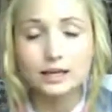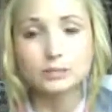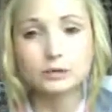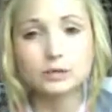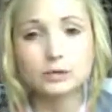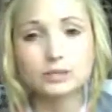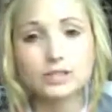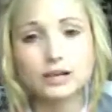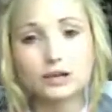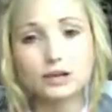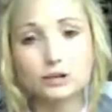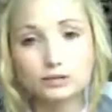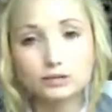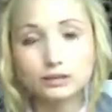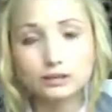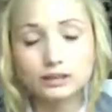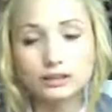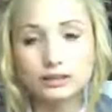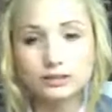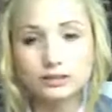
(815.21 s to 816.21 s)
because they're
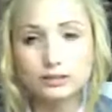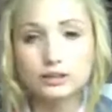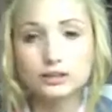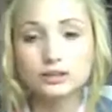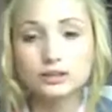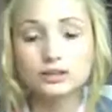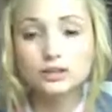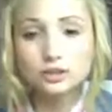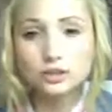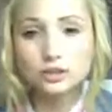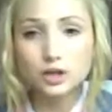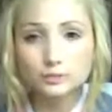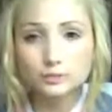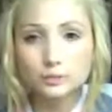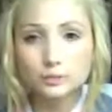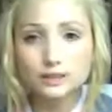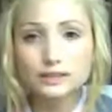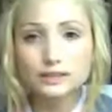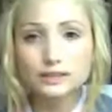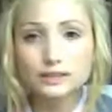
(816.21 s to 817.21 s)
currently doing so
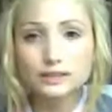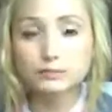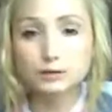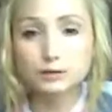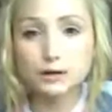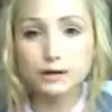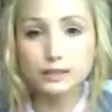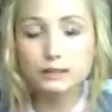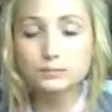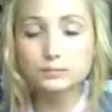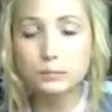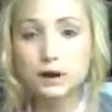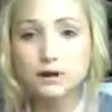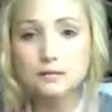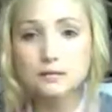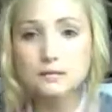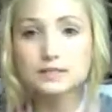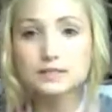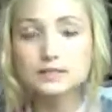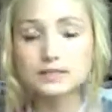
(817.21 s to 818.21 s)
many different
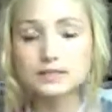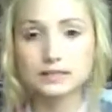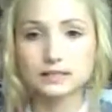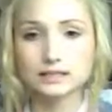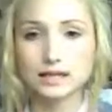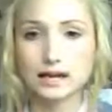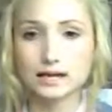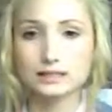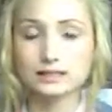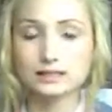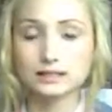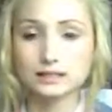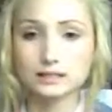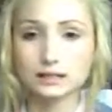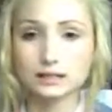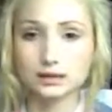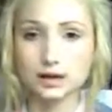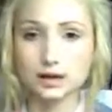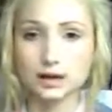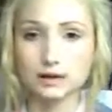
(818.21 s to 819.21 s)
experiments and tests,